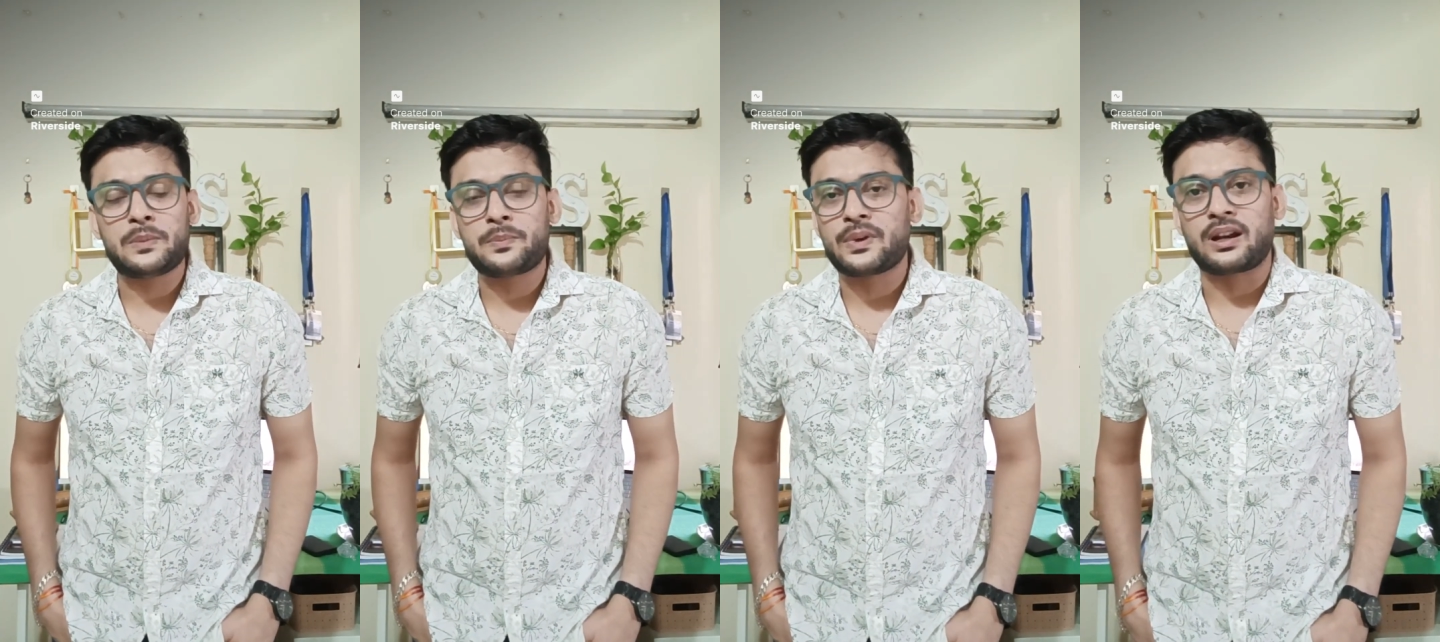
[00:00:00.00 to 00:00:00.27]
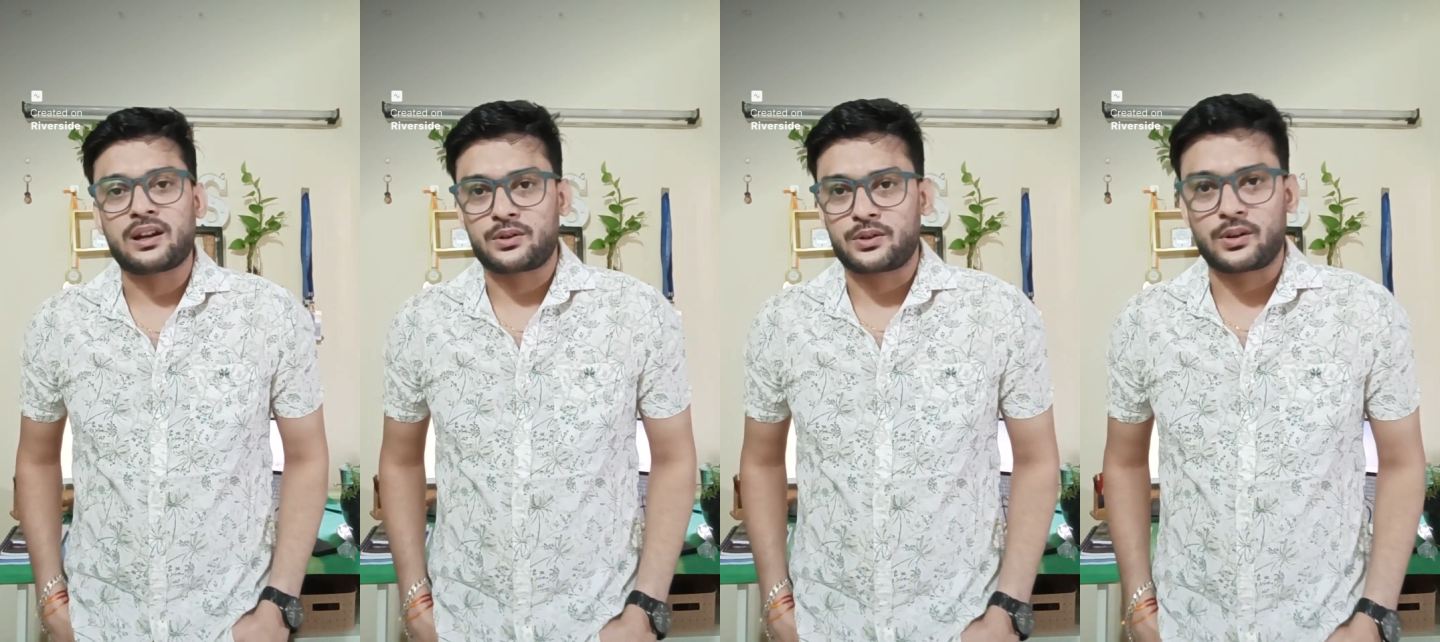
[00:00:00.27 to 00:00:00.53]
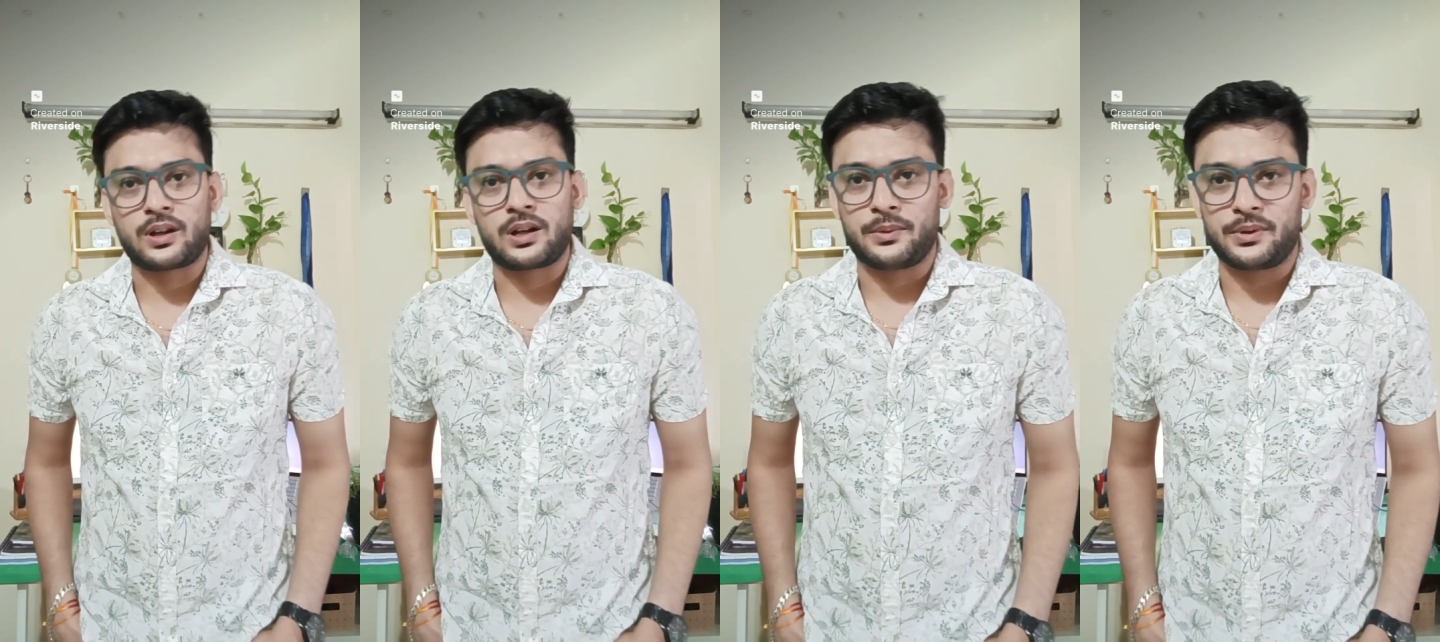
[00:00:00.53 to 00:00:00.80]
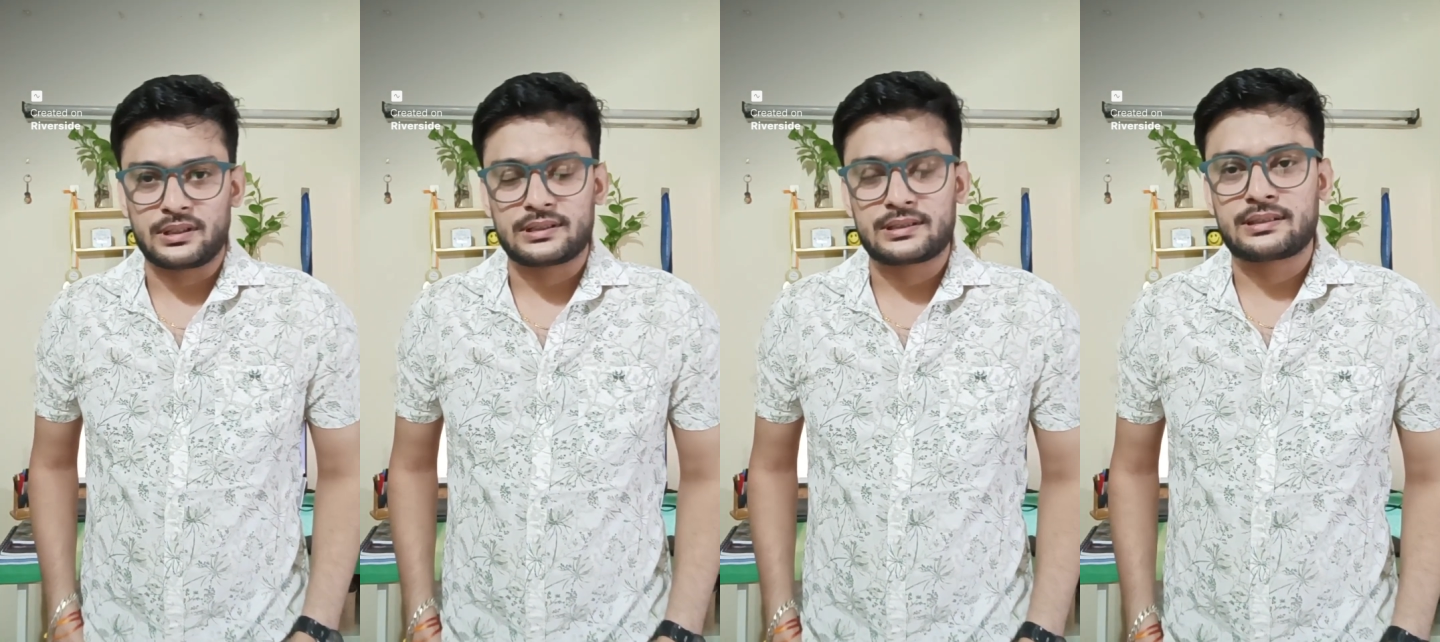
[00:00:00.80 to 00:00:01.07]
people are not talking
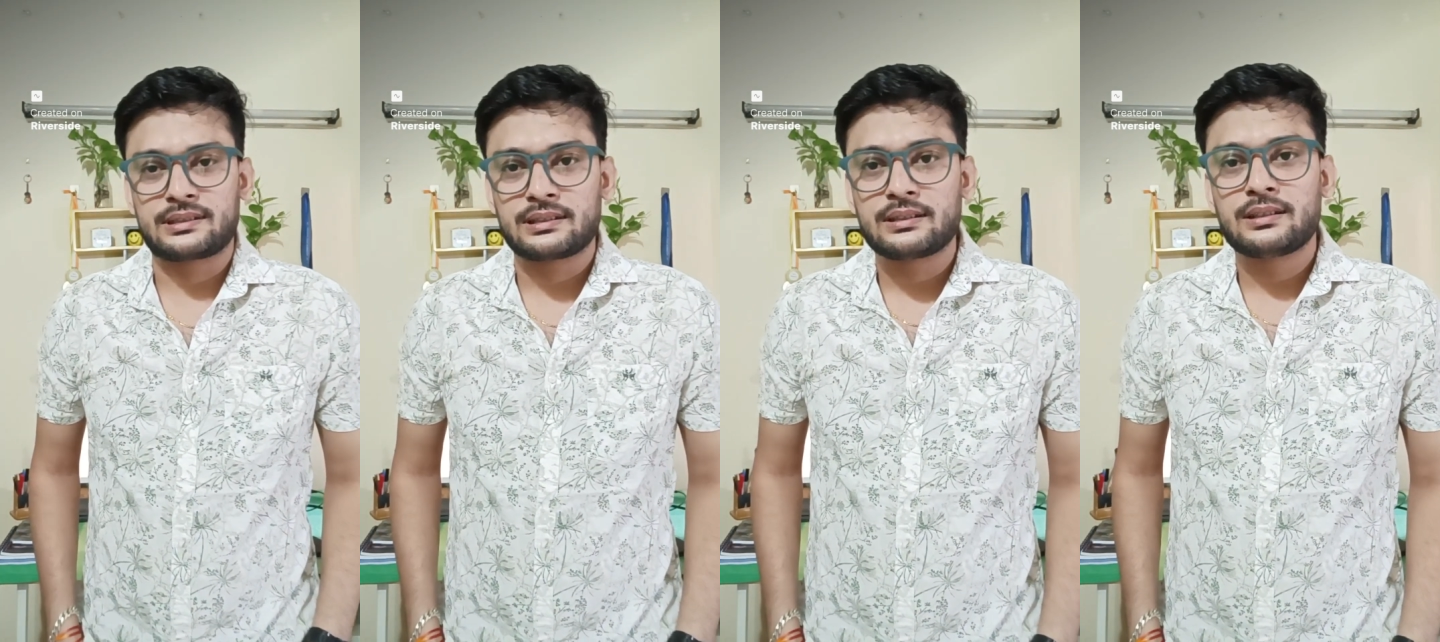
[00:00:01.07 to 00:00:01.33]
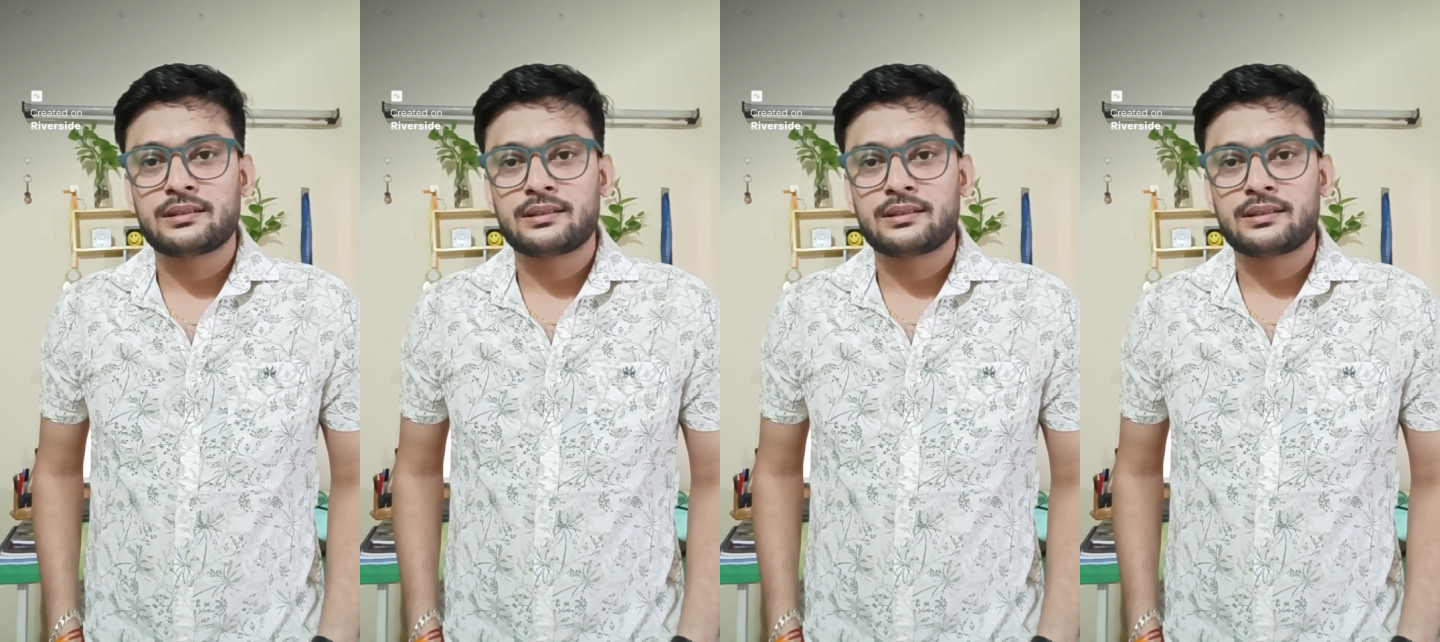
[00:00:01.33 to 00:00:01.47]
about this.